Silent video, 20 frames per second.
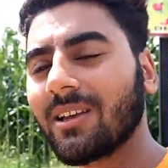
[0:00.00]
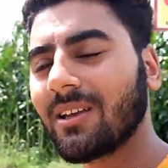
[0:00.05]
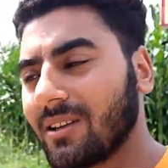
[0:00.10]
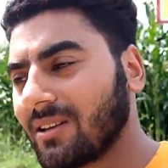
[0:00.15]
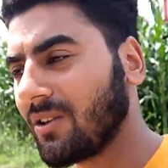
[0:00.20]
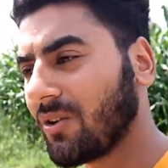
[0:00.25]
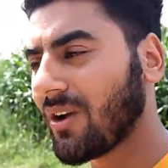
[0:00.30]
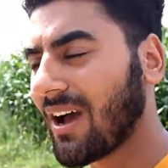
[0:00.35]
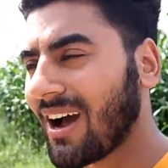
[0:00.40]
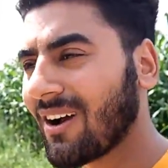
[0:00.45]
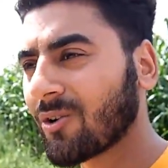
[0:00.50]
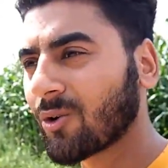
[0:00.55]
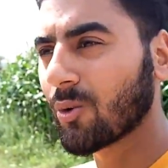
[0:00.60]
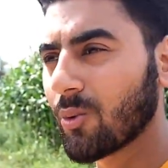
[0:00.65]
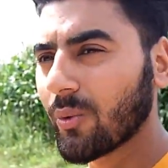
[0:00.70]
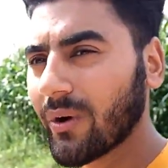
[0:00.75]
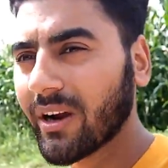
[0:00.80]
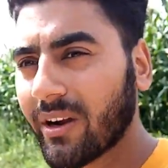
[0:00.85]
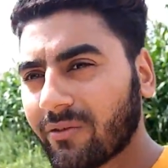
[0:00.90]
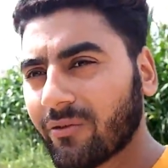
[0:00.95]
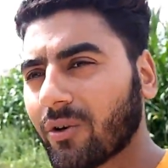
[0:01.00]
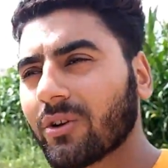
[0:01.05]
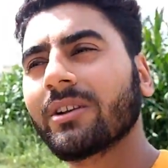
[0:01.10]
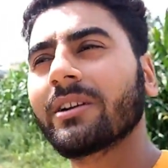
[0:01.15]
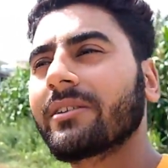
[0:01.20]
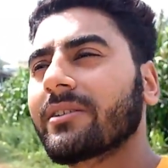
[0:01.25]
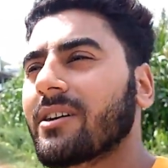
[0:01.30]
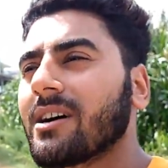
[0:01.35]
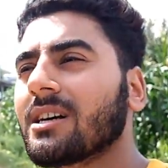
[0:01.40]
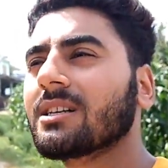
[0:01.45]
you have to wait for the
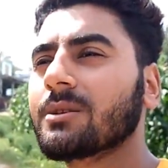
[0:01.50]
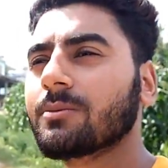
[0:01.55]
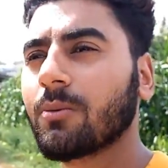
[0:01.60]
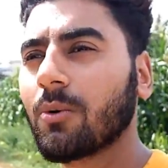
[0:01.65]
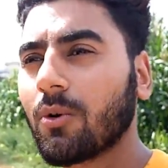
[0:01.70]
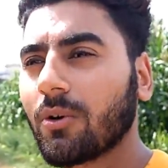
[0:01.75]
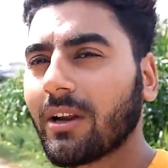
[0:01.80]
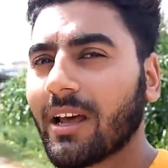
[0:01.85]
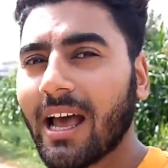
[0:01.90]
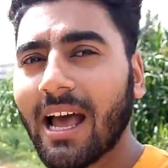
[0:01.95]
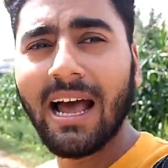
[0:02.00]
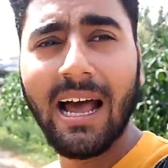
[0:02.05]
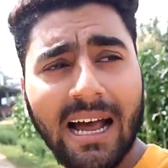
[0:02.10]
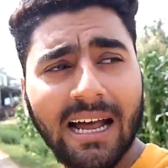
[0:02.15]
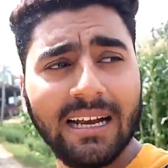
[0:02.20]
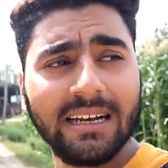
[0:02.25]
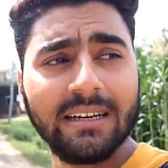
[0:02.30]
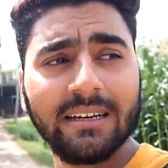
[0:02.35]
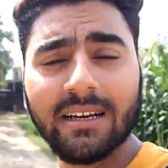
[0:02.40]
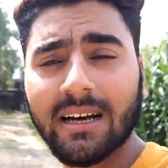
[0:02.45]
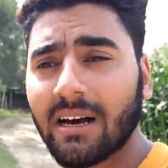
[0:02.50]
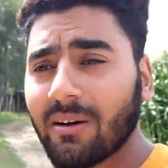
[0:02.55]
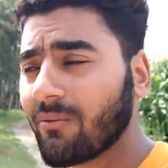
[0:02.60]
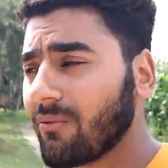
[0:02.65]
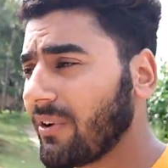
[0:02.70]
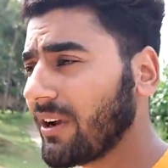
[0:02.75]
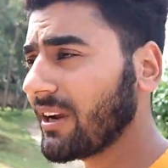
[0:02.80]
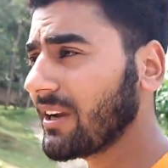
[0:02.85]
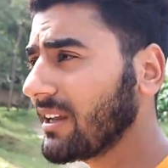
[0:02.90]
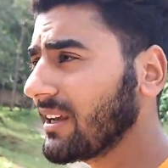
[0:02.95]
transport. And I'm
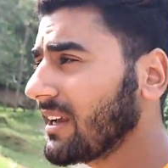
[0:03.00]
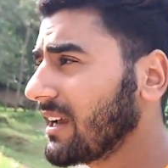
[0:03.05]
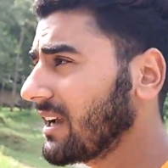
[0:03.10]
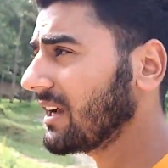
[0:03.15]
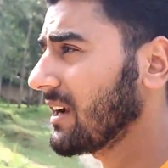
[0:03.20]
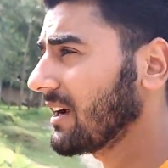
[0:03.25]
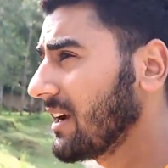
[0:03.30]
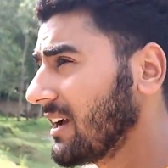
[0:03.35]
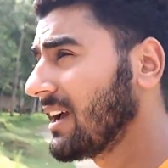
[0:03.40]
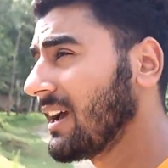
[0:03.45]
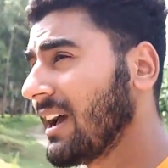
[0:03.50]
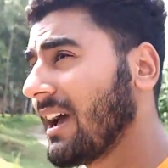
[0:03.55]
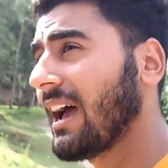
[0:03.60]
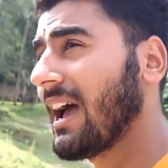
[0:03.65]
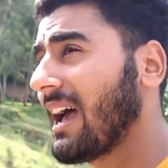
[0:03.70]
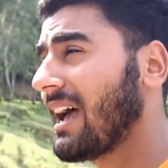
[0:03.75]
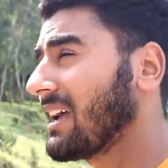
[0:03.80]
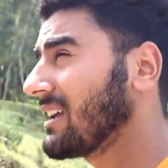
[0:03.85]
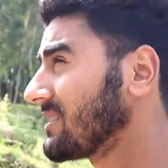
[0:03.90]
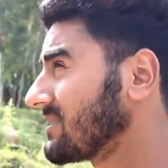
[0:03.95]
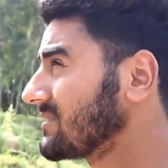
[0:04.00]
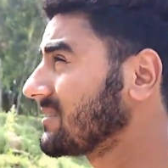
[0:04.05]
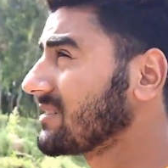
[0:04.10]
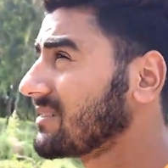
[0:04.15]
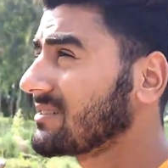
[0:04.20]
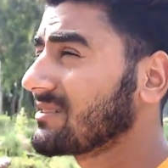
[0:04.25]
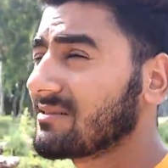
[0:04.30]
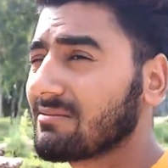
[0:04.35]
waiting here in the